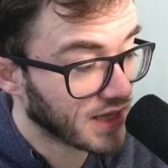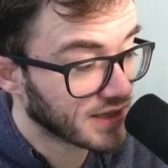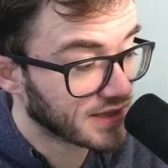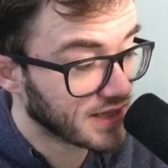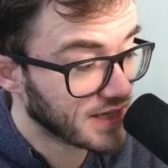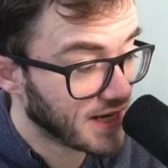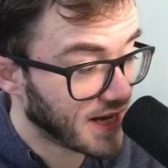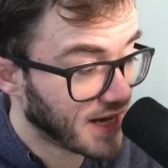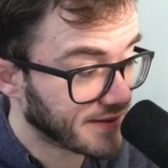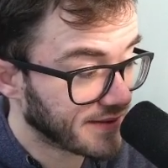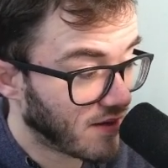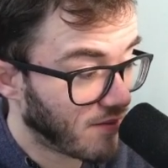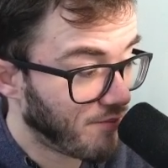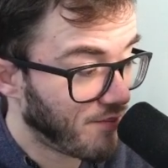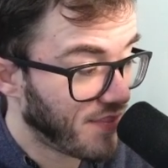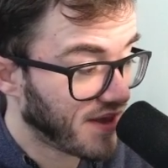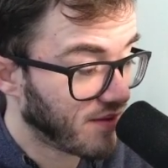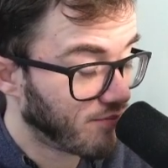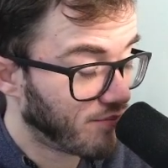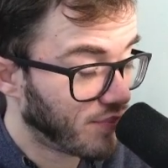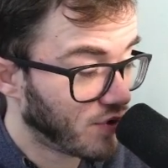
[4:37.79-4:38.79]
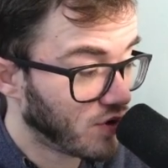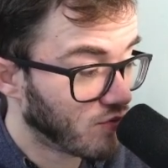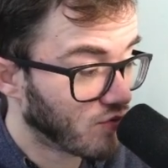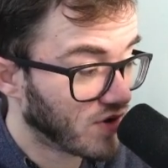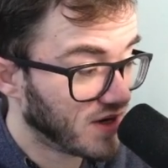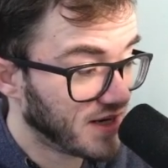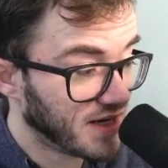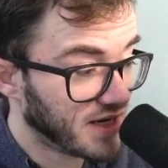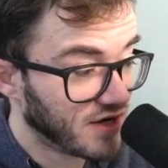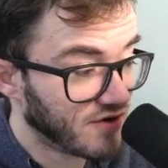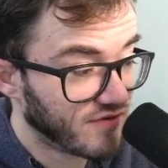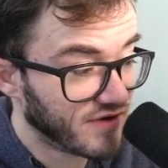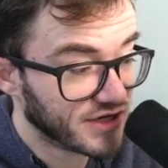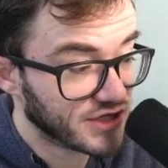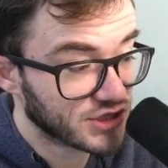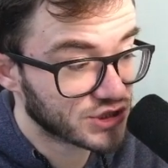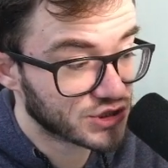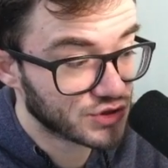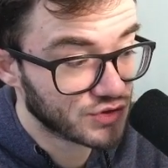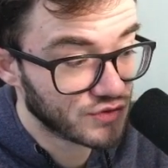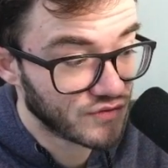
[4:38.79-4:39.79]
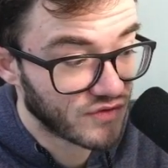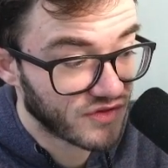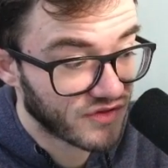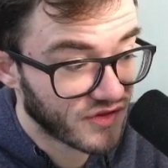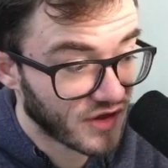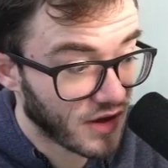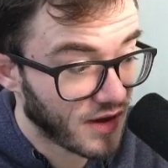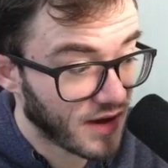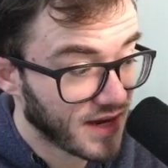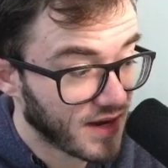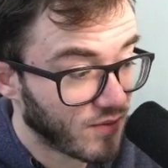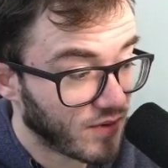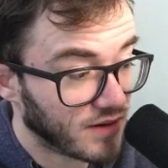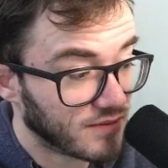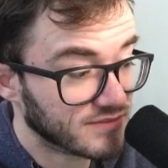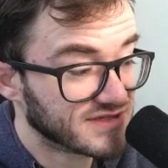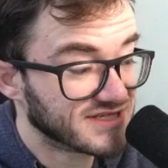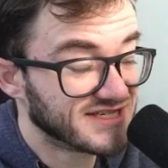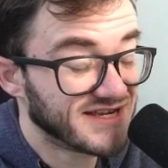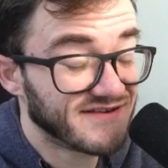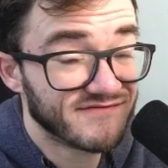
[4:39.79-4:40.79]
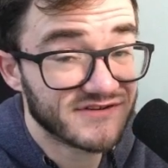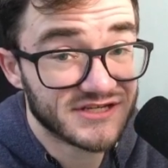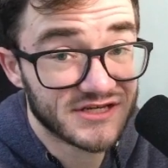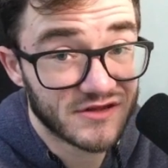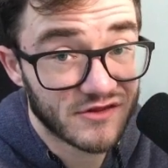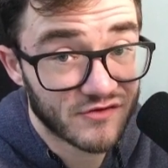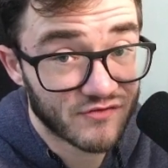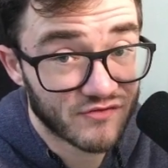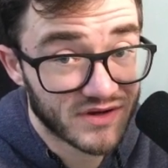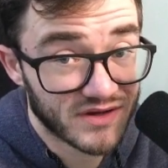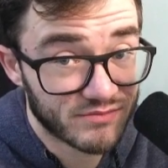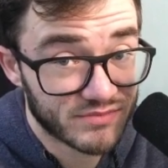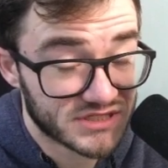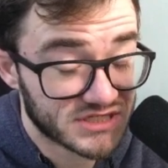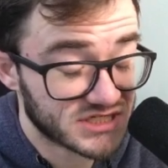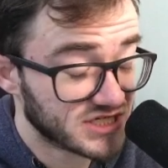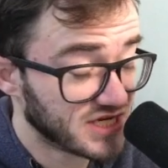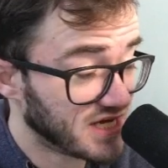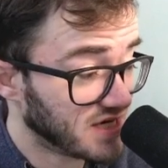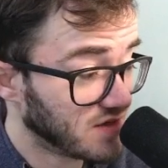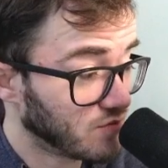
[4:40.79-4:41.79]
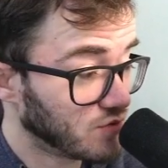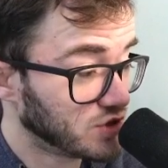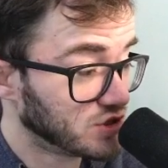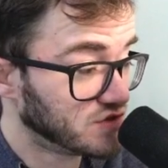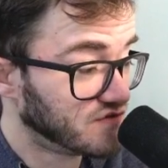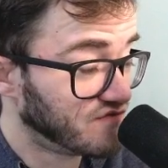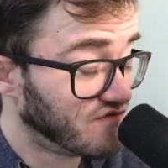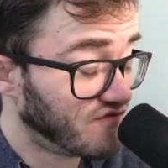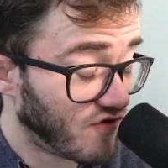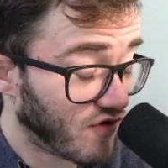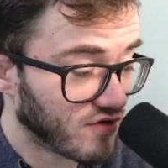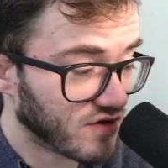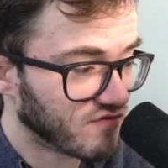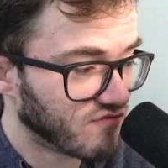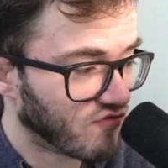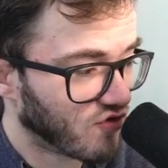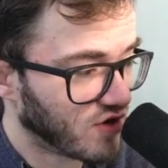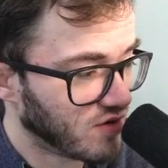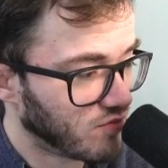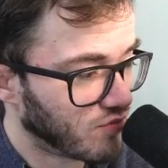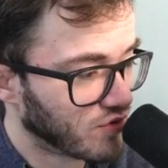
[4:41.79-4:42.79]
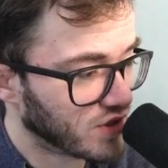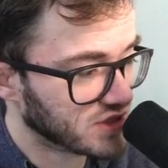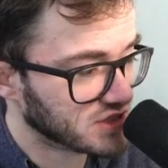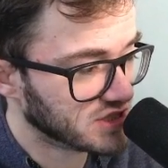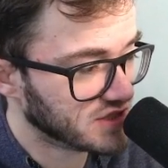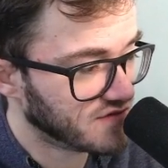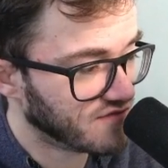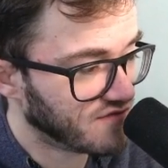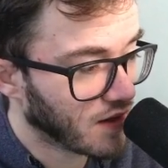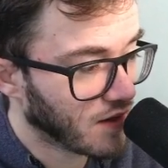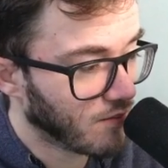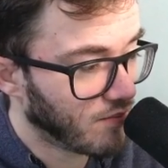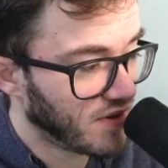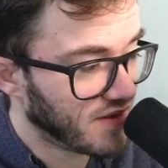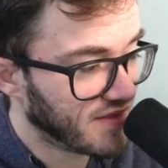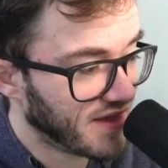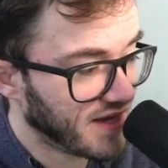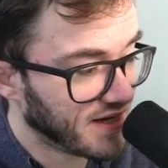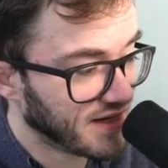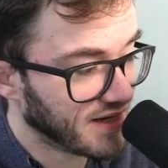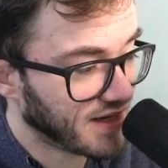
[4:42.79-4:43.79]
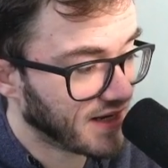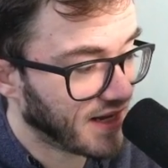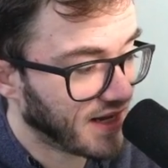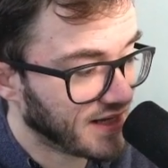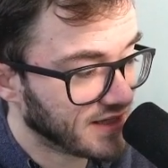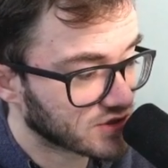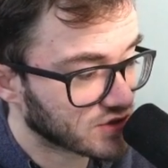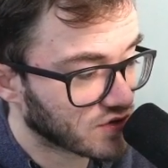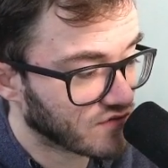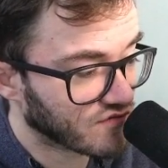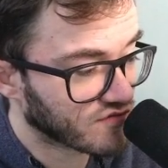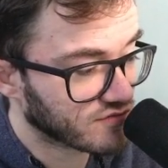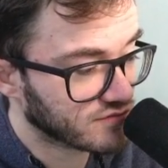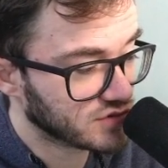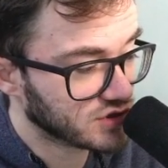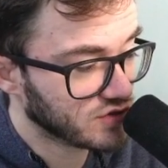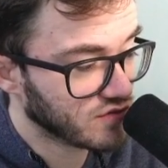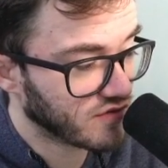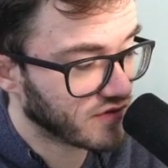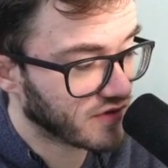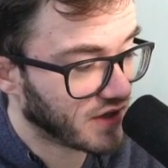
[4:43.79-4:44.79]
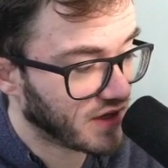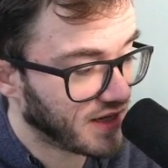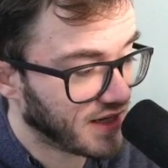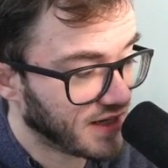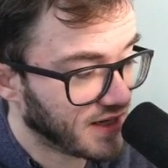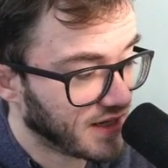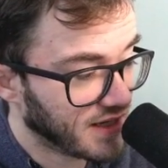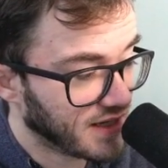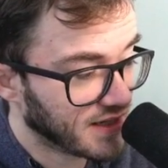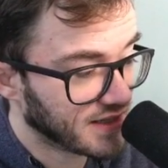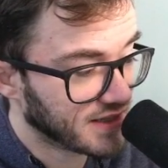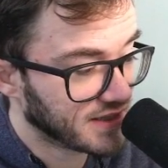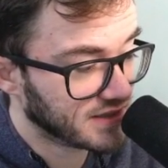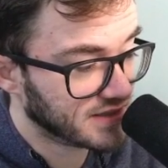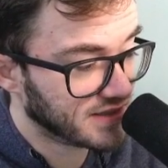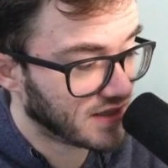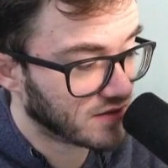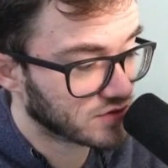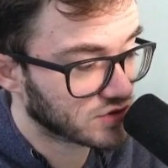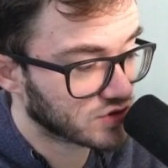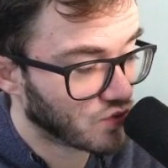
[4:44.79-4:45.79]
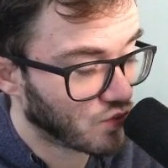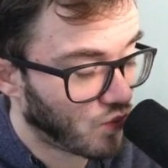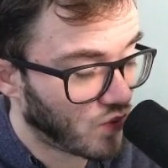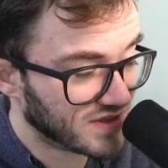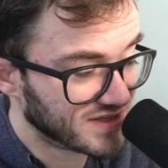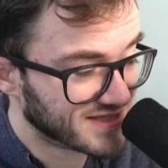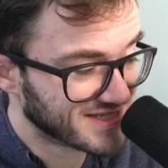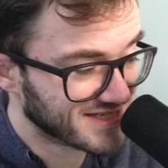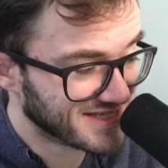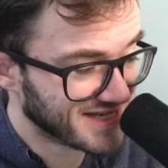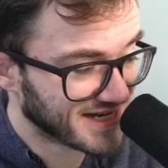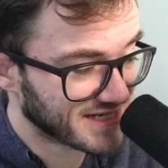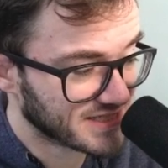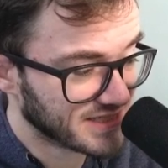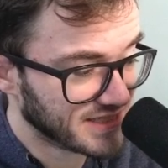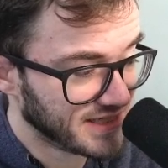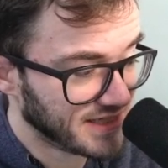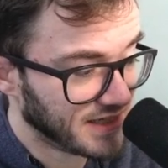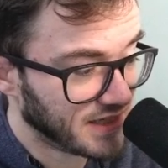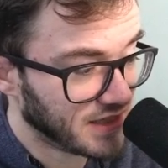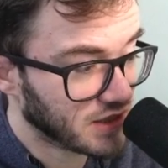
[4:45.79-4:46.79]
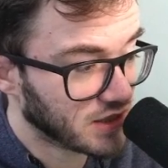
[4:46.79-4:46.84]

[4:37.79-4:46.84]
Then it had that big boom where it nearly reached $230, went up 73%, which is very, very impressive. But then it's gone from $230 down to $160.